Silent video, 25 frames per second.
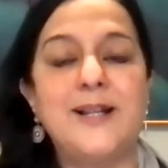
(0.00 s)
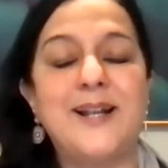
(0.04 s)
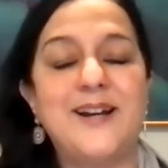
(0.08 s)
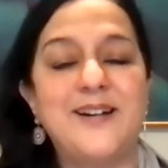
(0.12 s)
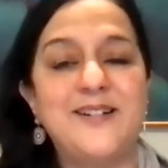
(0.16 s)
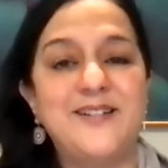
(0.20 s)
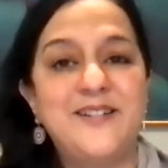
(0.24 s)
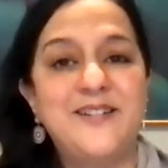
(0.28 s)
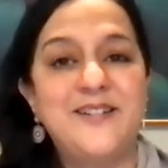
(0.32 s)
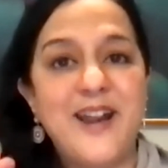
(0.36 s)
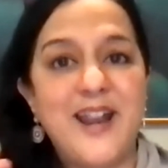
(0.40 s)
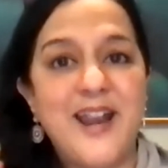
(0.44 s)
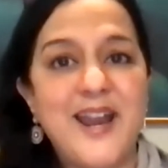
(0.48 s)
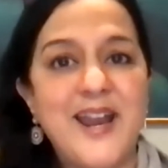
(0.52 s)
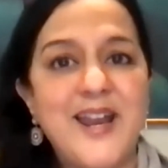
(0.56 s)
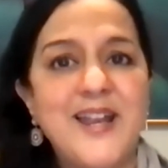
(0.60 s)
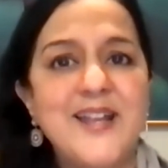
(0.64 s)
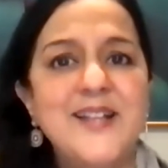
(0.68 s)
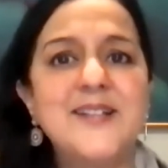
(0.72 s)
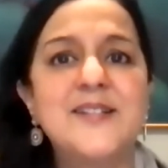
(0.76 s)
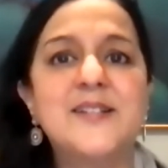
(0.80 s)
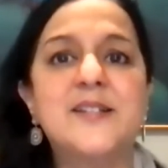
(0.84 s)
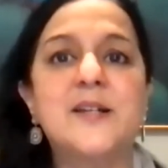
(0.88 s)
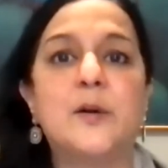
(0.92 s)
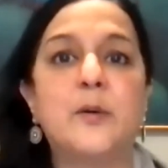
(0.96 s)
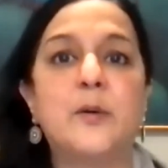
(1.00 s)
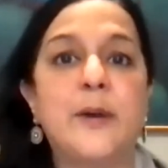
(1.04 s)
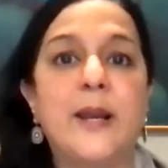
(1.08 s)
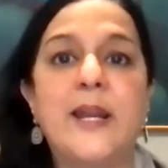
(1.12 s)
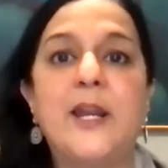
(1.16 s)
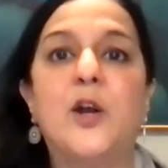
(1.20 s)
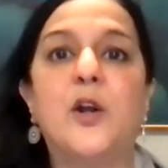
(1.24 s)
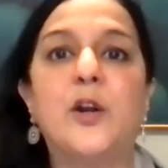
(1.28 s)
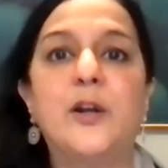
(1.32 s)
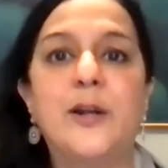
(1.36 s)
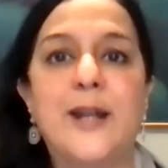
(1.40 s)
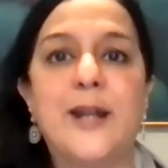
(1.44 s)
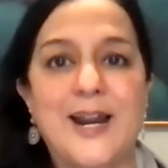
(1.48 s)
that drains away
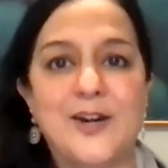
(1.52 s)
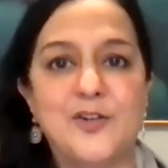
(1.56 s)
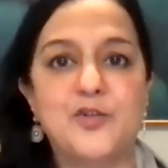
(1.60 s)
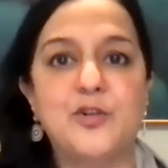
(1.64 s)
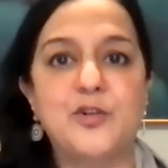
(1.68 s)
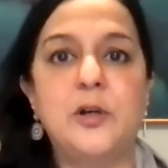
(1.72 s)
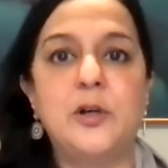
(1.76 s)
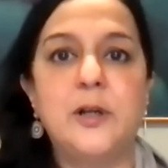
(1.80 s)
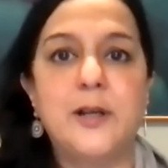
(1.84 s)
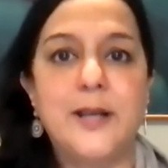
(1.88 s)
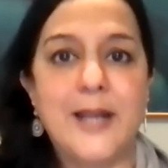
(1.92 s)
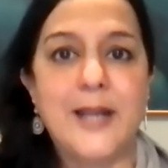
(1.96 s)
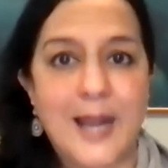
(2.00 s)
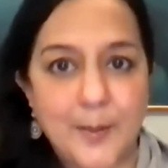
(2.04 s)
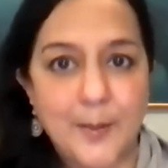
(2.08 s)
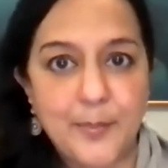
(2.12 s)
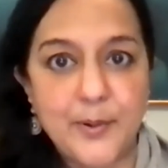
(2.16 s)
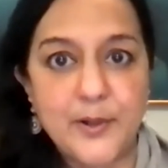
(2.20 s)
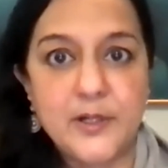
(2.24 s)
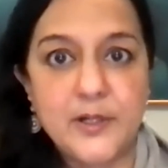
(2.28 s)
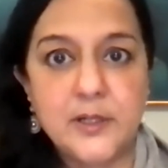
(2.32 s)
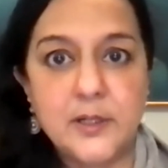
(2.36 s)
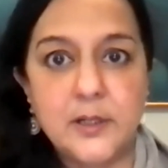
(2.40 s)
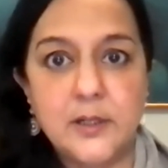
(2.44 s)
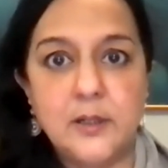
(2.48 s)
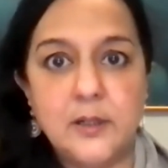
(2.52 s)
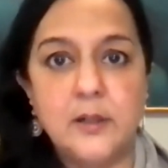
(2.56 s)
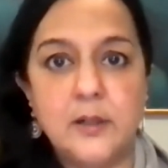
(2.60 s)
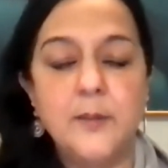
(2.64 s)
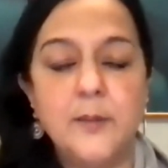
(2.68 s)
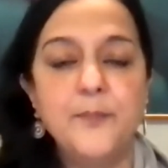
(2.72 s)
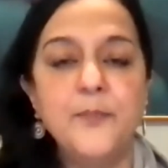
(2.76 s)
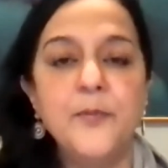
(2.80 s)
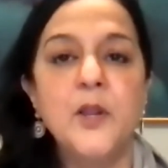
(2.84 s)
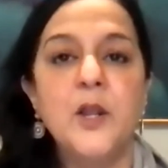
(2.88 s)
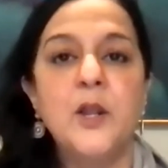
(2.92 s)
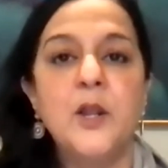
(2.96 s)
your natural capital,